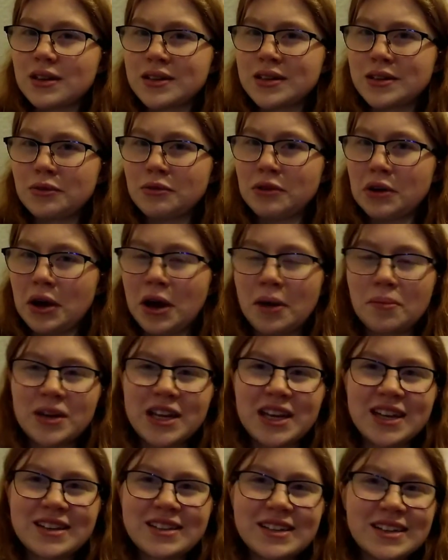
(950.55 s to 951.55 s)
I don't know how
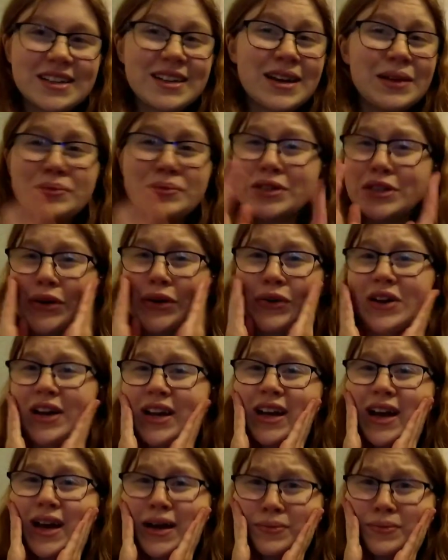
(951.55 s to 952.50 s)
many he did. I'm sorry,